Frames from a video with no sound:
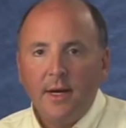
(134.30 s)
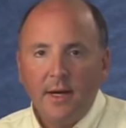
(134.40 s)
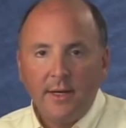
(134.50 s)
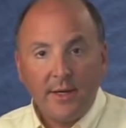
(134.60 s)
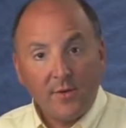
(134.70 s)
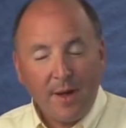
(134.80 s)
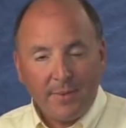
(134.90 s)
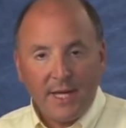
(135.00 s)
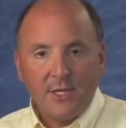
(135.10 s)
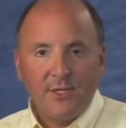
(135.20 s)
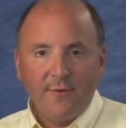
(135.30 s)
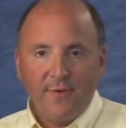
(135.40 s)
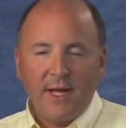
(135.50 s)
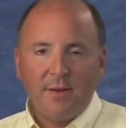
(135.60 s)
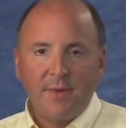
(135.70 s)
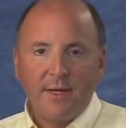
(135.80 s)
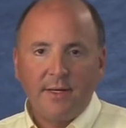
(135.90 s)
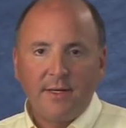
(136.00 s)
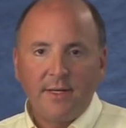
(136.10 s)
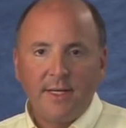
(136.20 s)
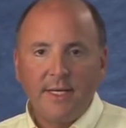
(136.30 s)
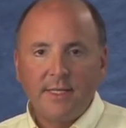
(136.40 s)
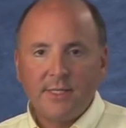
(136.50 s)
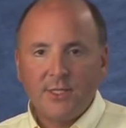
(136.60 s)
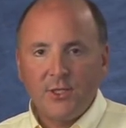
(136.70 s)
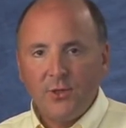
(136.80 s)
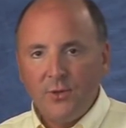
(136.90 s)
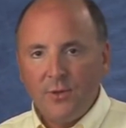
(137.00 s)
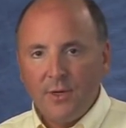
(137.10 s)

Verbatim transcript: Another application of FileMon is to